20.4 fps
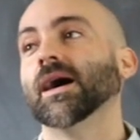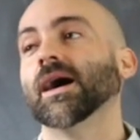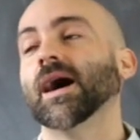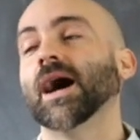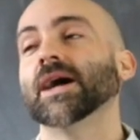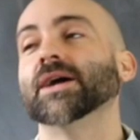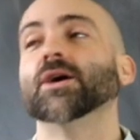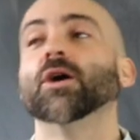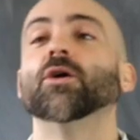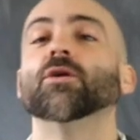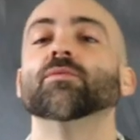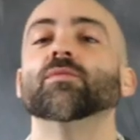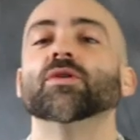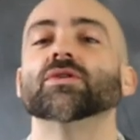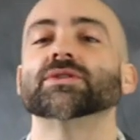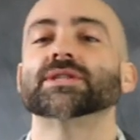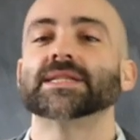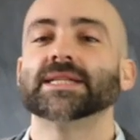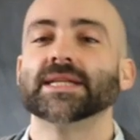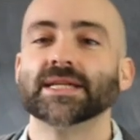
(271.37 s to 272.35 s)
I
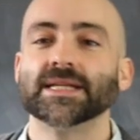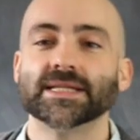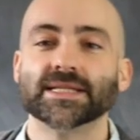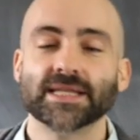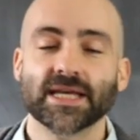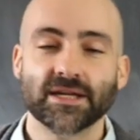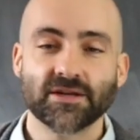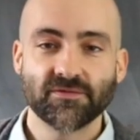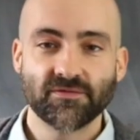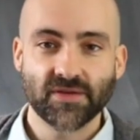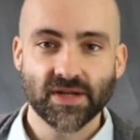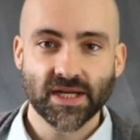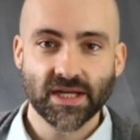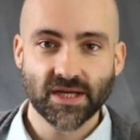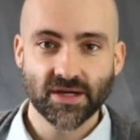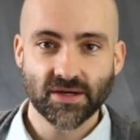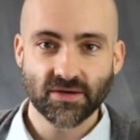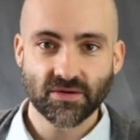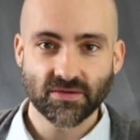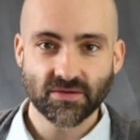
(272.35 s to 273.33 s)
almost did a set of
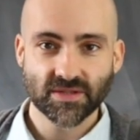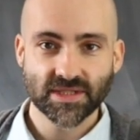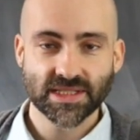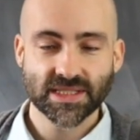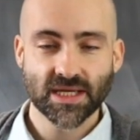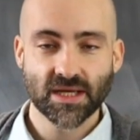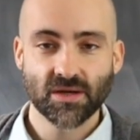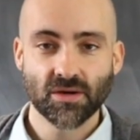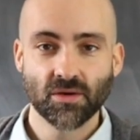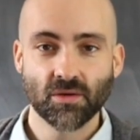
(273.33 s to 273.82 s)
videos